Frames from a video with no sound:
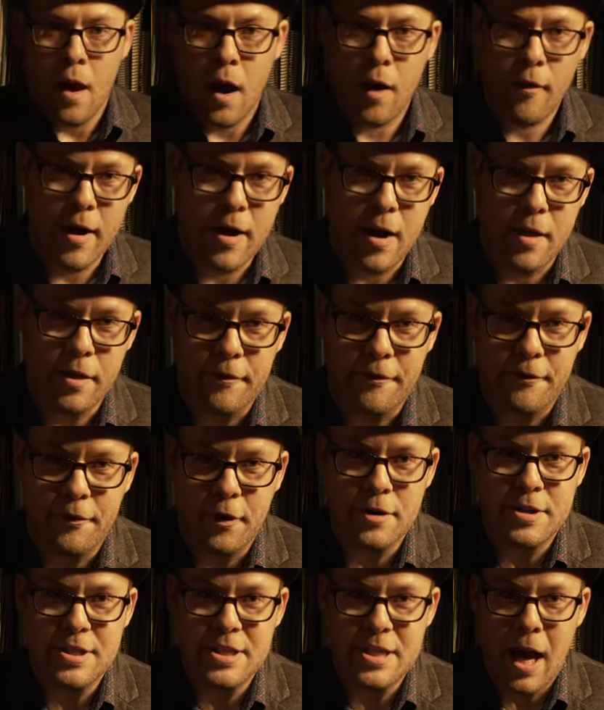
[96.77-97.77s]
All right, on the
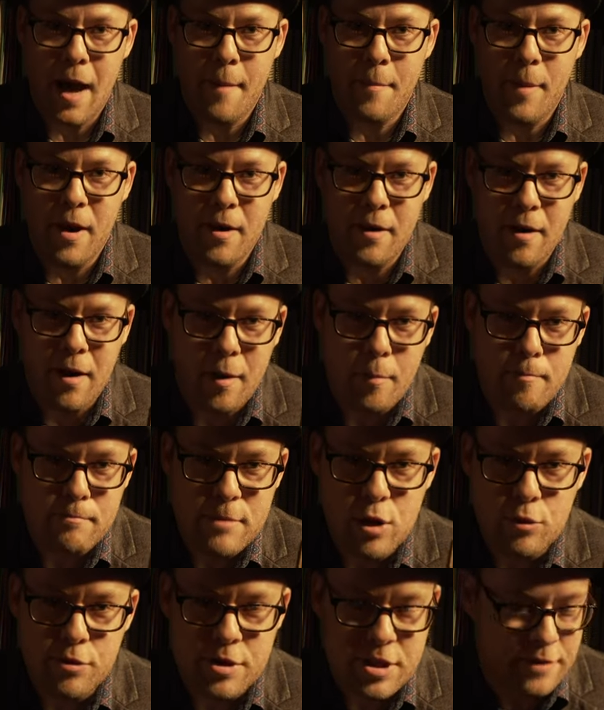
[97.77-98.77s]
first stop on our
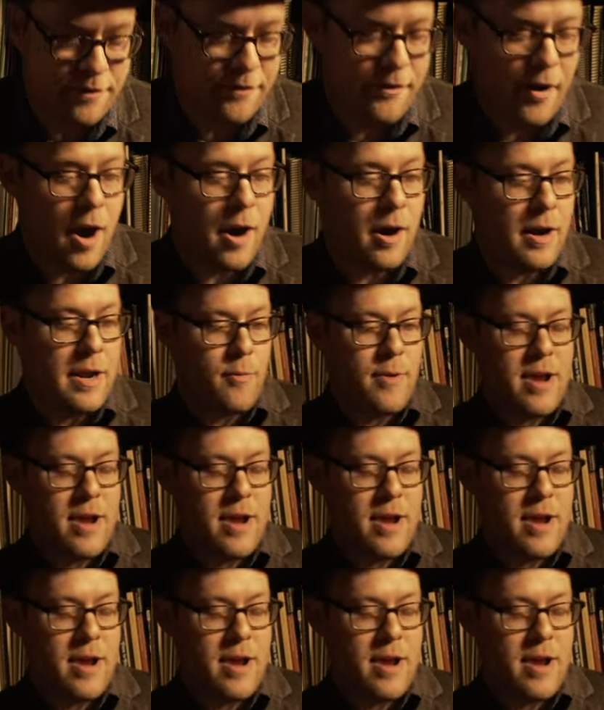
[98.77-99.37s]
mute safari,